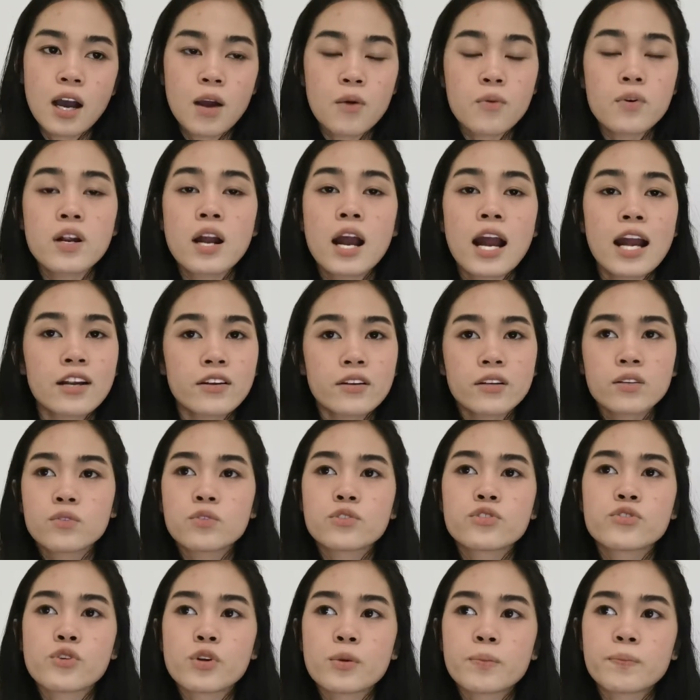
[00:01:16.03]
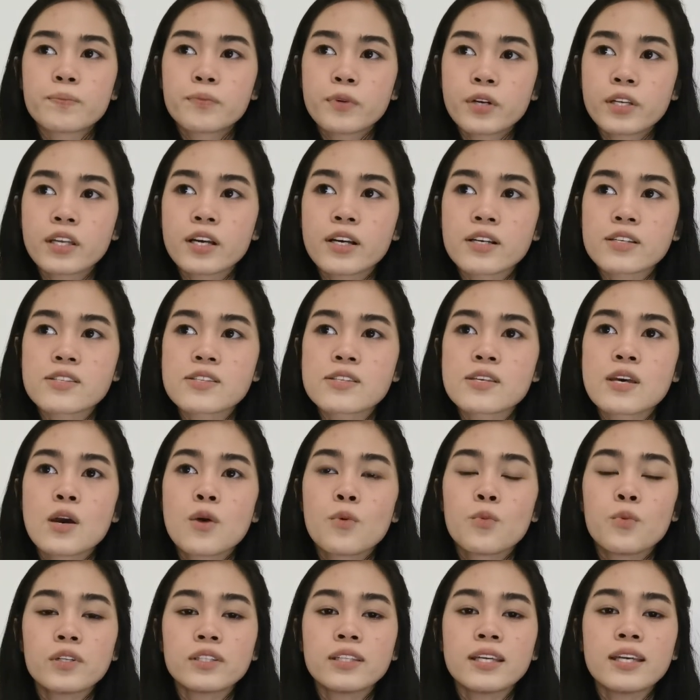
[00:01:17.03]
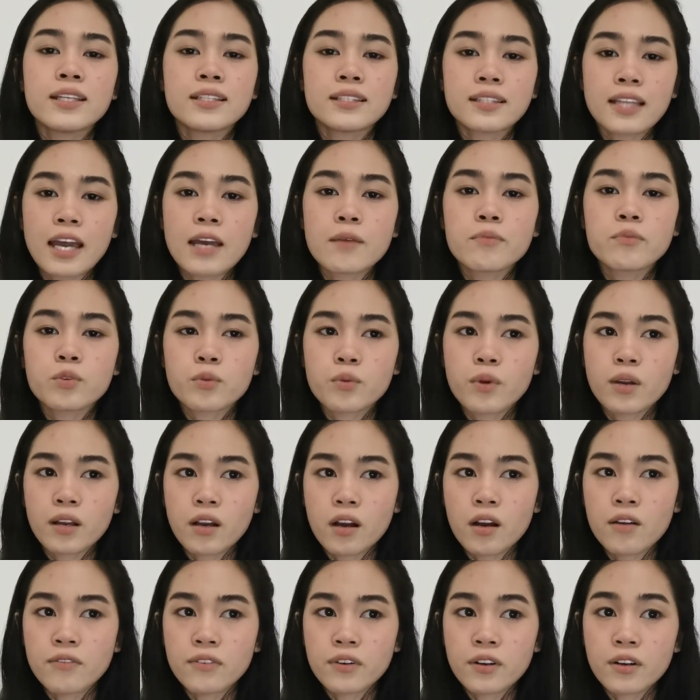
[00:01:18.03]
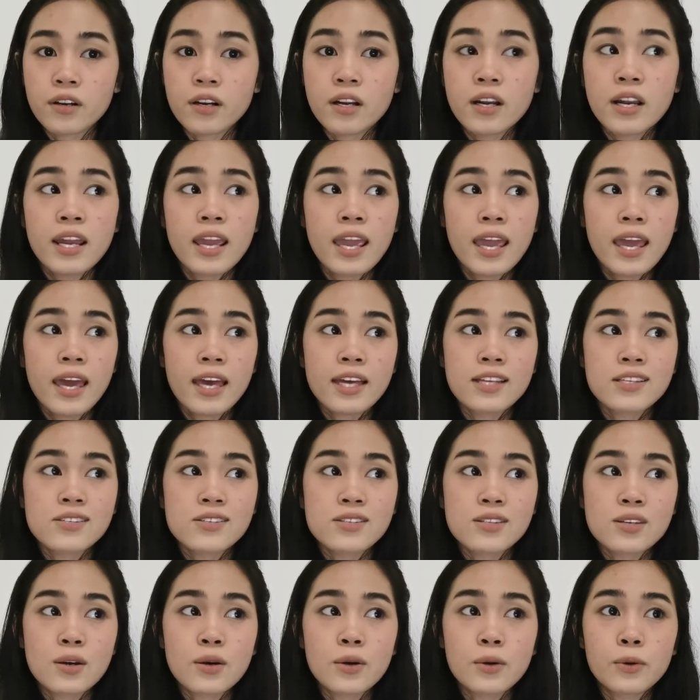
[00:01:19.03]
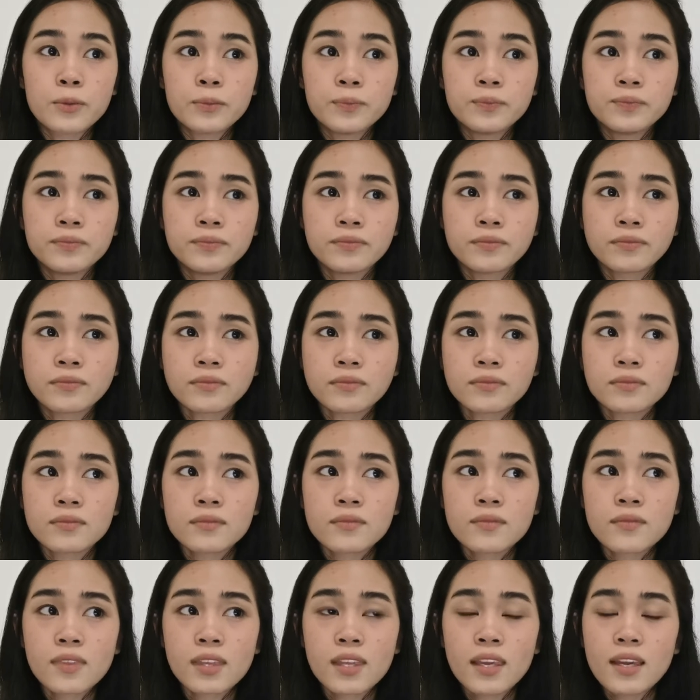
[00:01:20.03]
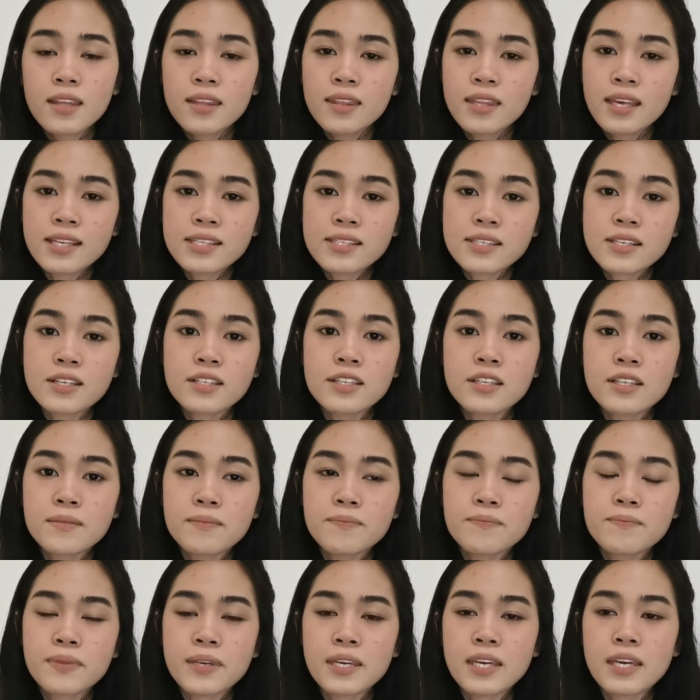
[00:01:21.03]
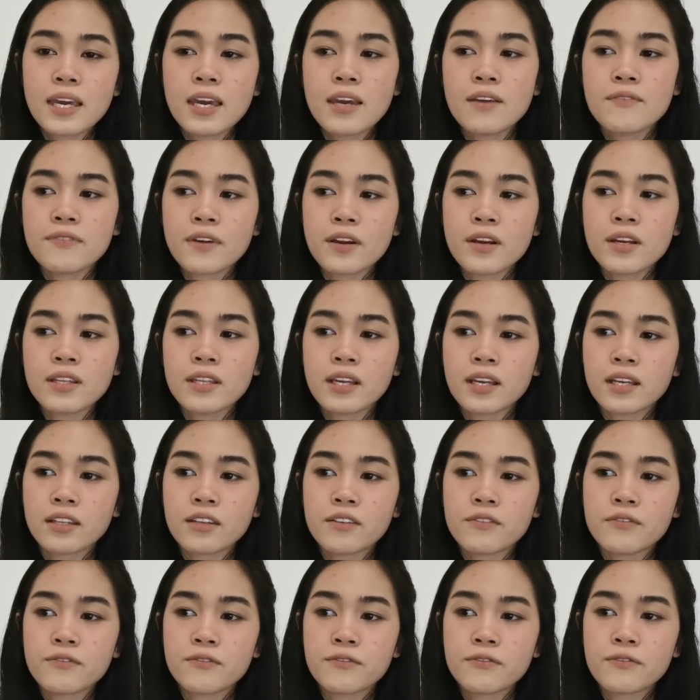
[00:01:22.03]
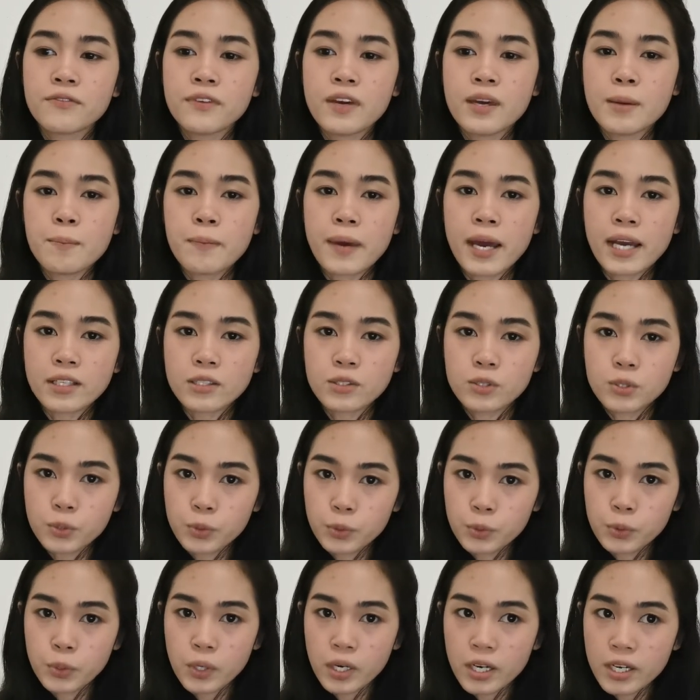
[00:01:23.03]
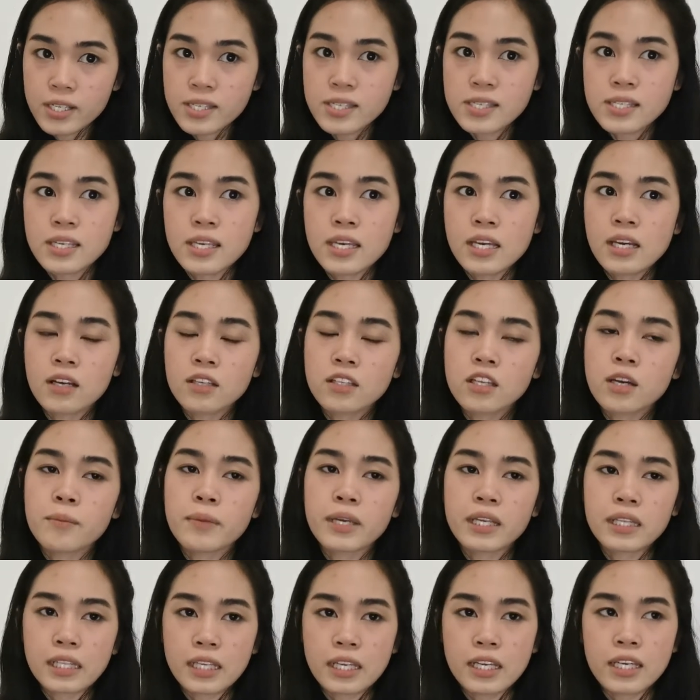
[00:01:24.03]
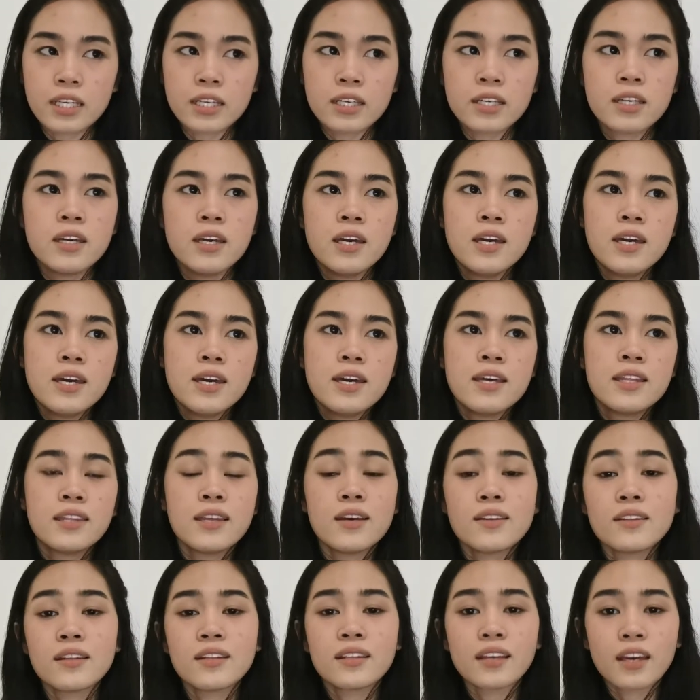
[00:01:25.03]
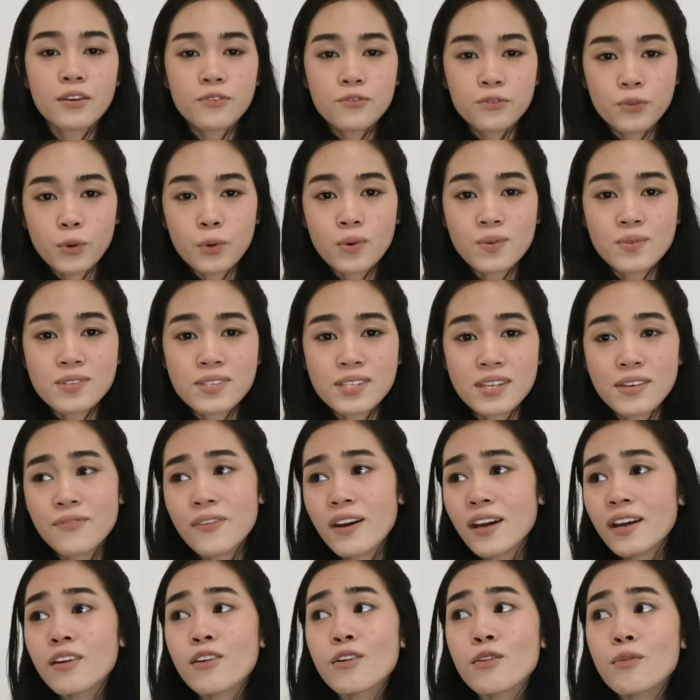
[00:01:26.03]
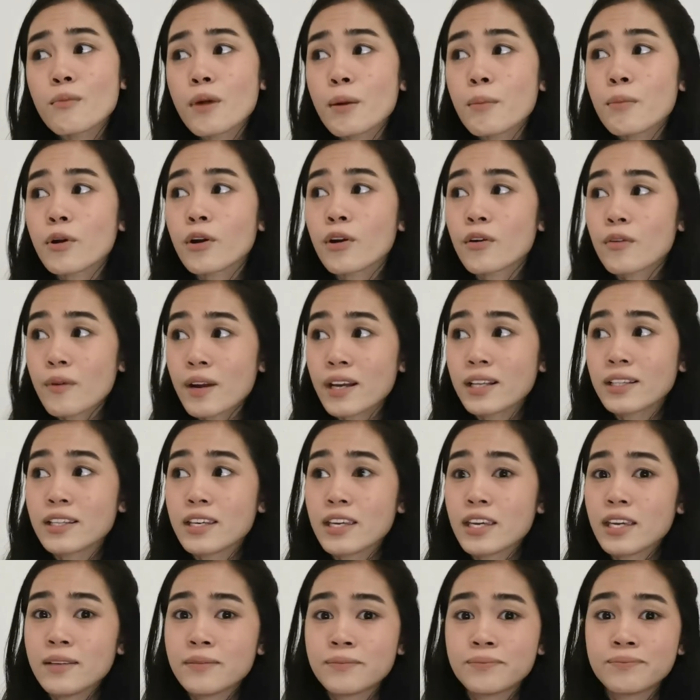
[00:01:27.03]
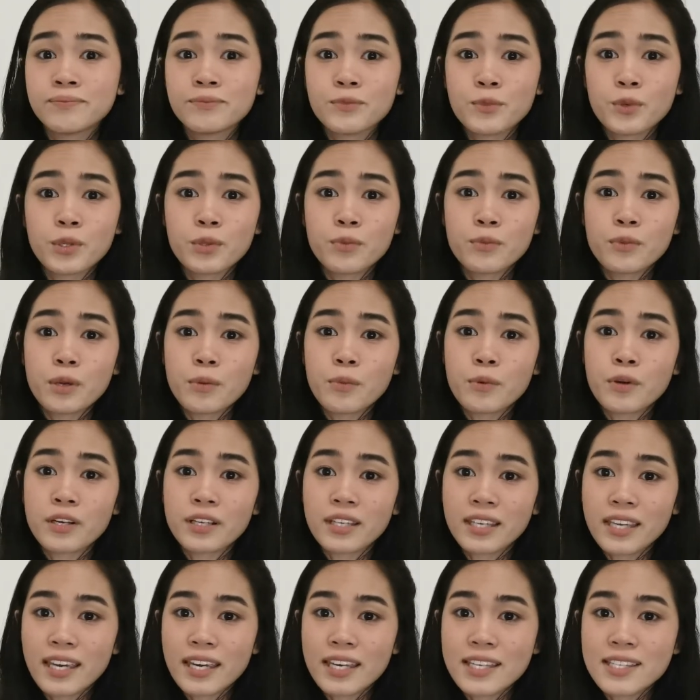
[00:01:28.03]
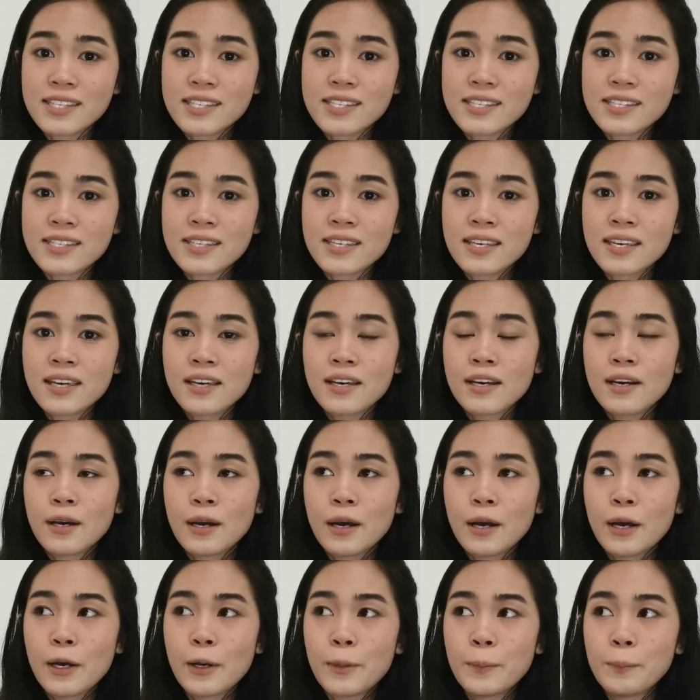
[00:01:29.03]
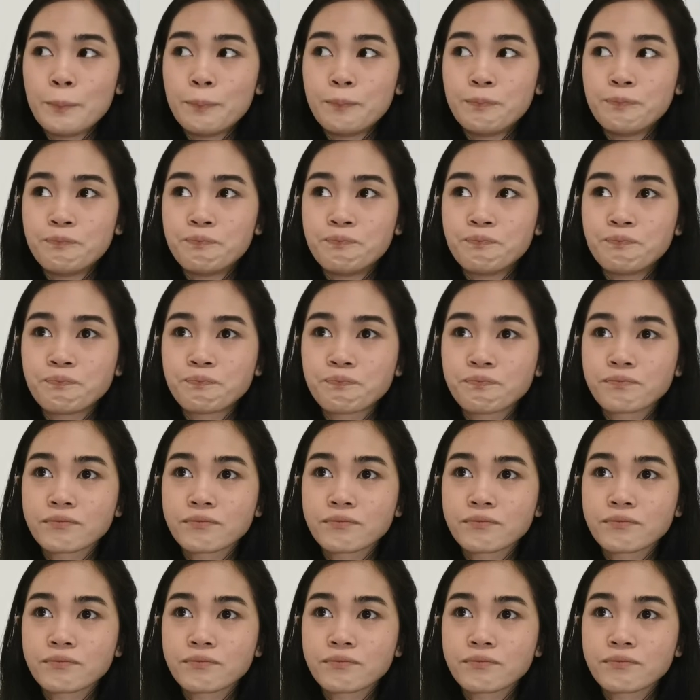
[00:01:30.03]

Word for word: our agricultural products will take time to recover, and so that's gonna be a very negative impact to us economically. Now the typhoons, if I can remember correctly, when we were kids, um,